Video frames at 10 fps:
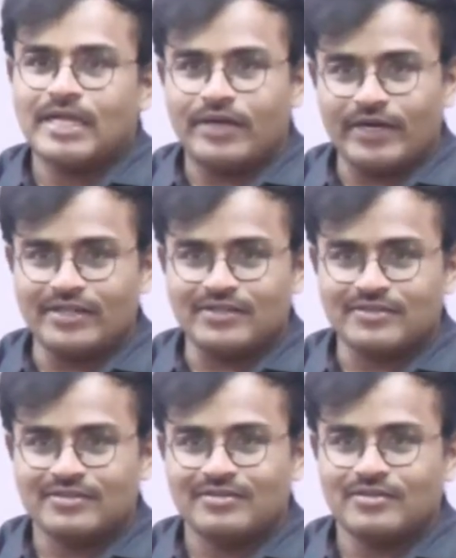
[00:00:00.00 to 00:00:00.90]
You're getting
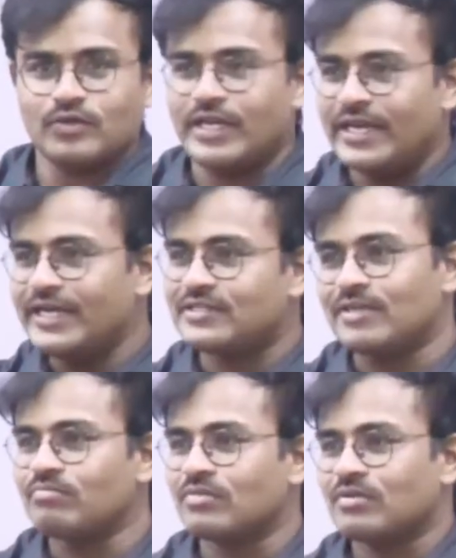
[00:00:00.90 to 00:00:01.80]
this? So he needs
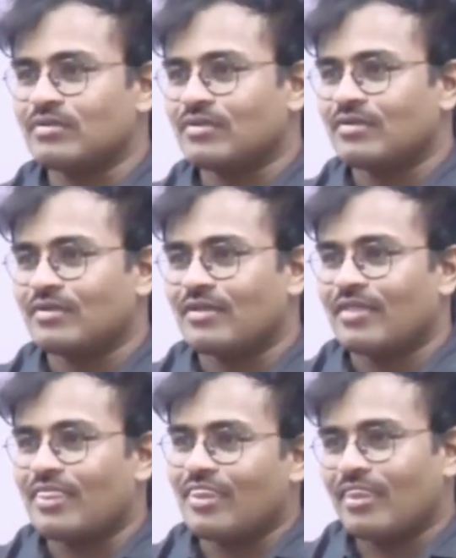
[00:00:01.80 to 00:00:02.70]
them.
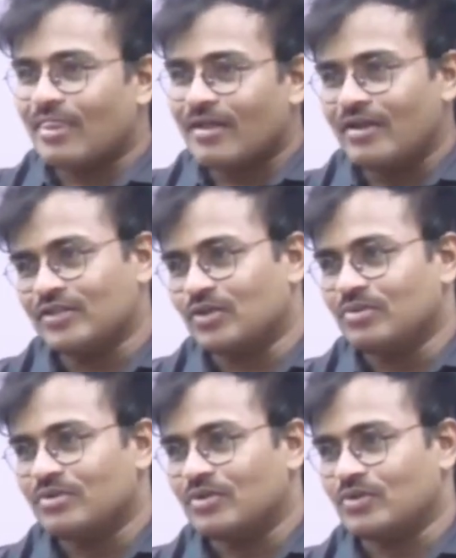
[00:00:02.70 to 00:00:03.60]
Yes or
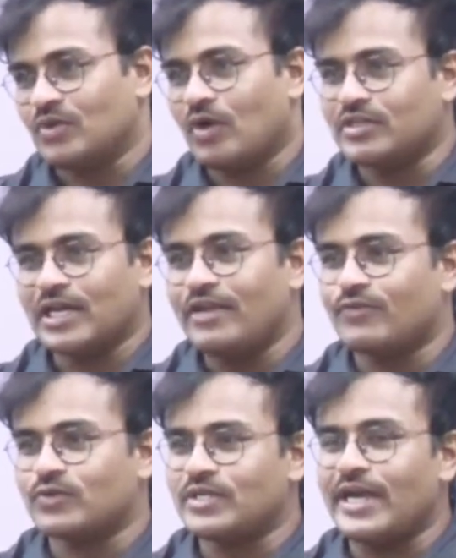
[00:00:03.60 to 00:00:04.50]
no? So logically,
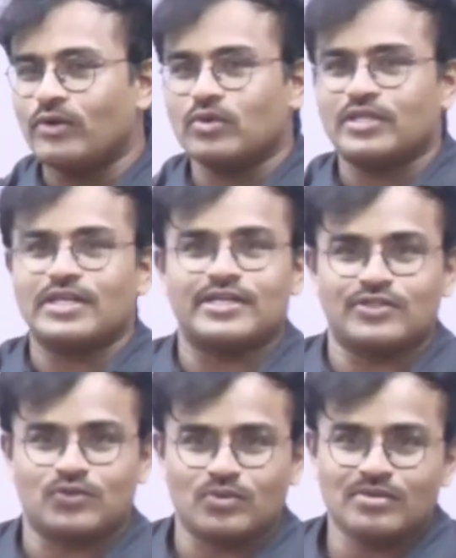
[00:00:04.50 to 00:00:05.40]
if you see, I don't think that it
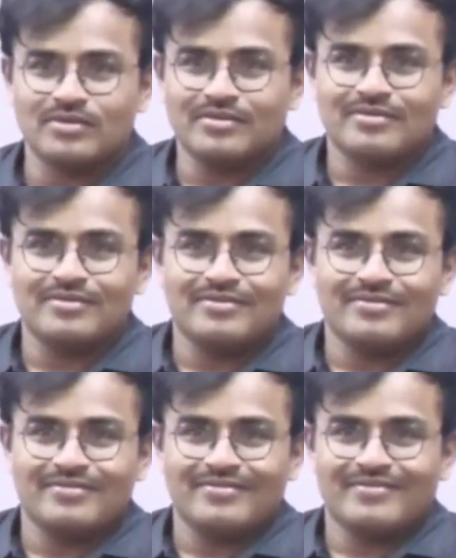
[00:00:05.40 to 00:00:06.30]
is true.
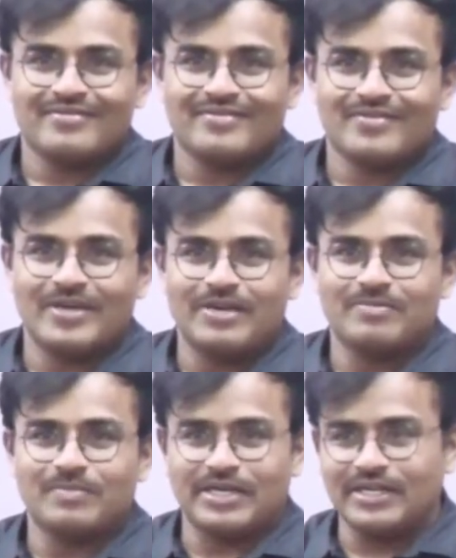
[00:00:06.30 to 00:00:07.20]
Okay,
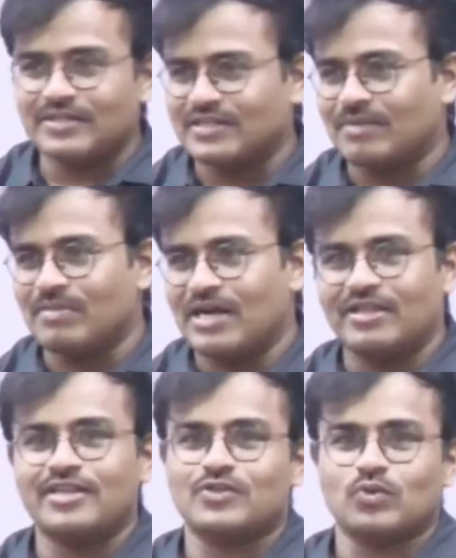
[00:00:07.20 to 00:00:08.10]
but is it some
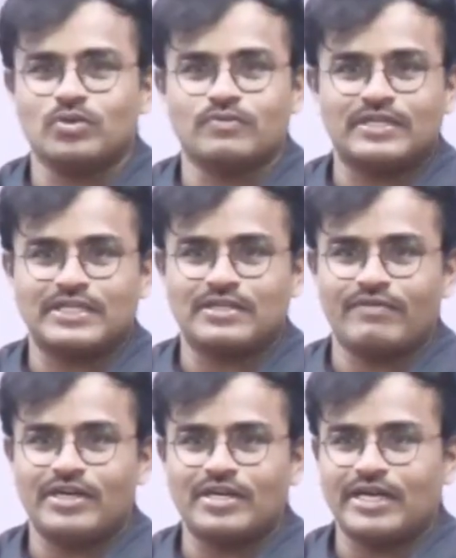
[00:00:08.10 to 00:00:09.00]
authentic source which has
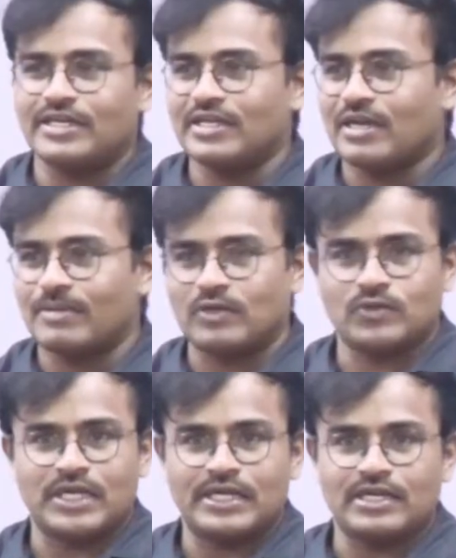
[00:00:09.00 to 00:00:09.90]
given it? I didn't come across
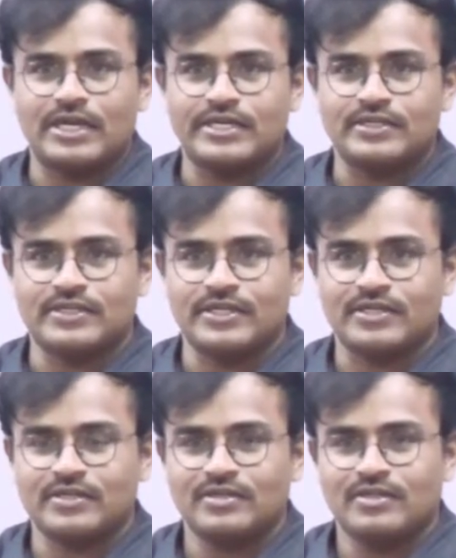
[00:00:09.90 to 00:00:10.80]
the article. I didn't see it.
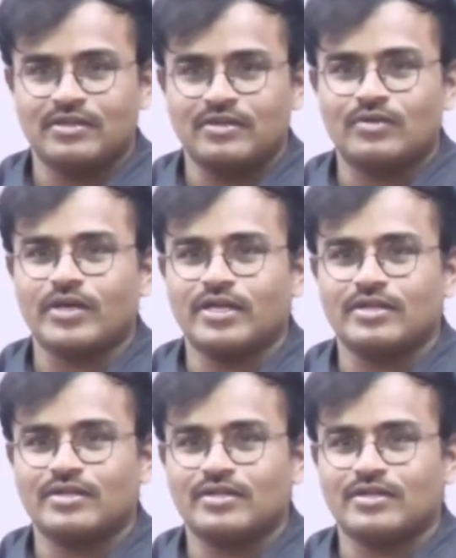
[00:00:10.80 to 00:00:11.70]
Okay,
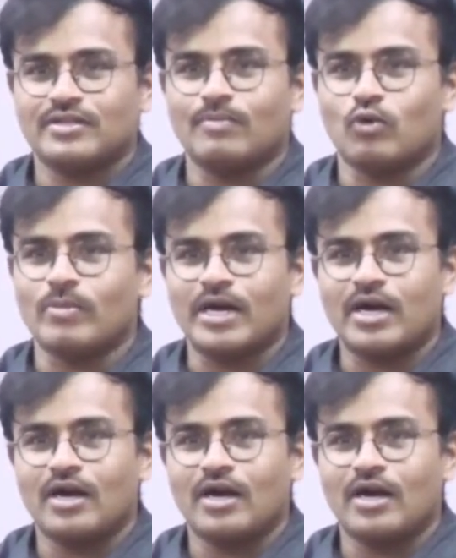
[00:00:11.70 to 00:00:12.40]
some rumor.